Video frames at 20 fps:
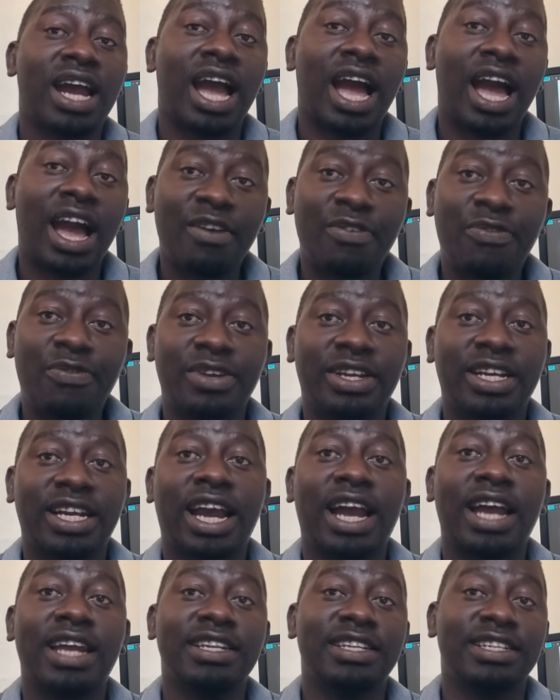
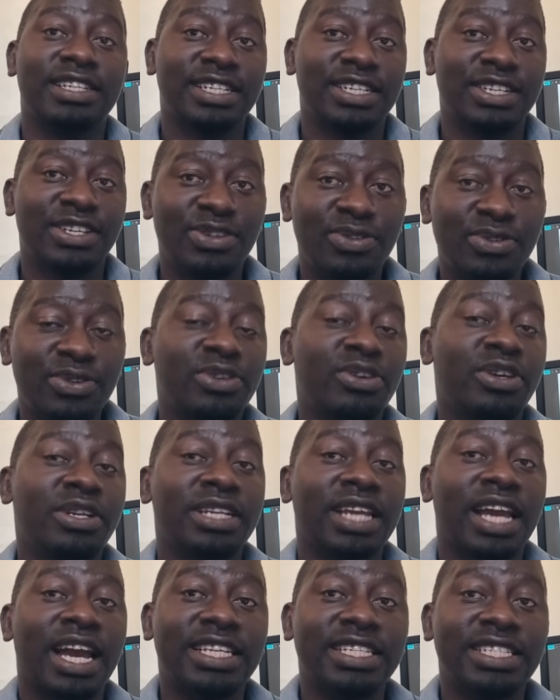African
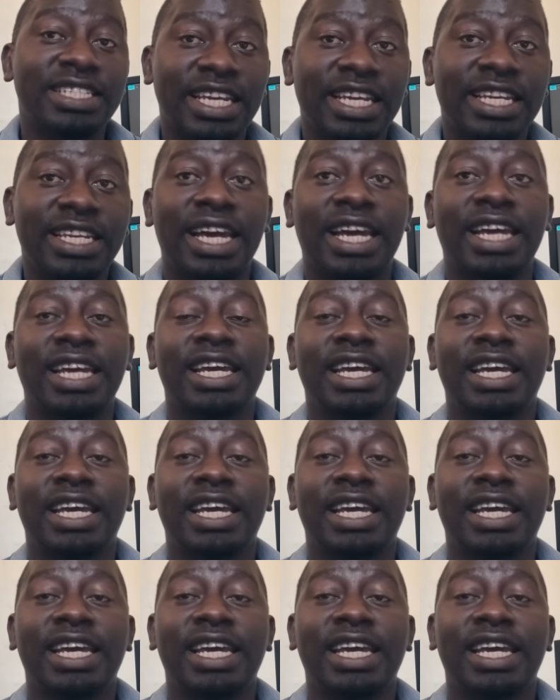Union agenda